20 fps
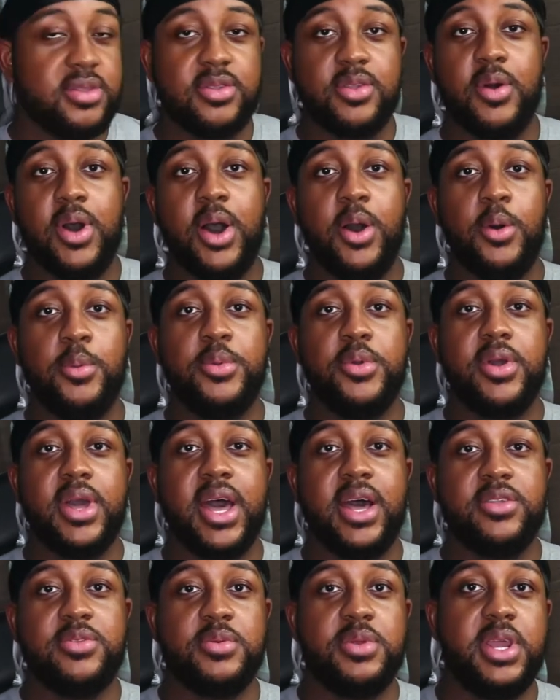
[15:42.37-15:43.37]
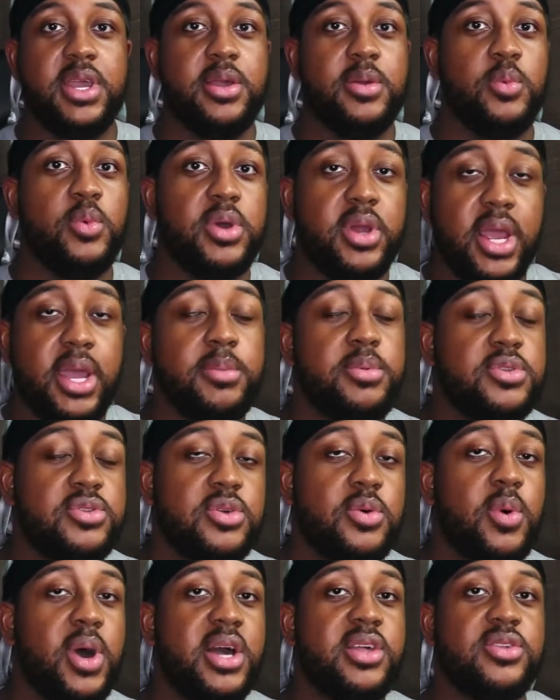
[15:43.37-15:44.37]
So I hope you guys were able
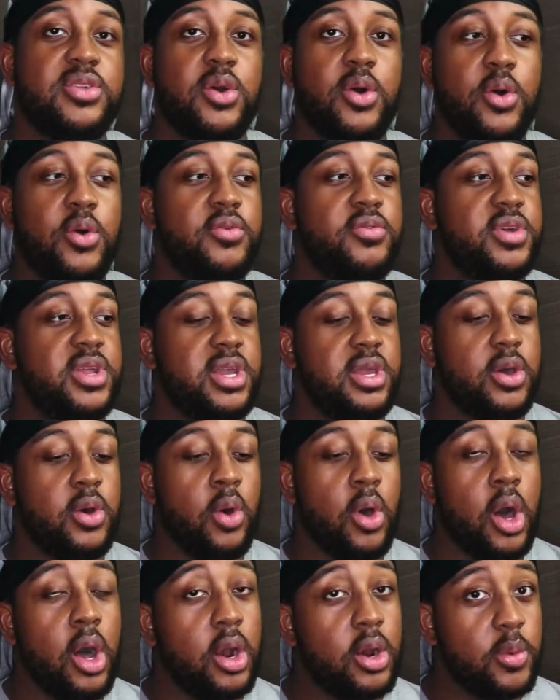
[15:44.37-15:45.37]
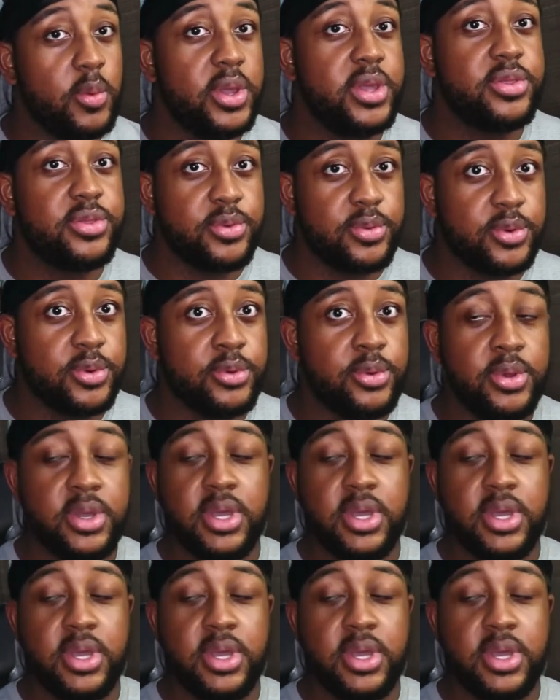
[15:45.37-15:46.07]
to watch the whole video all the way through.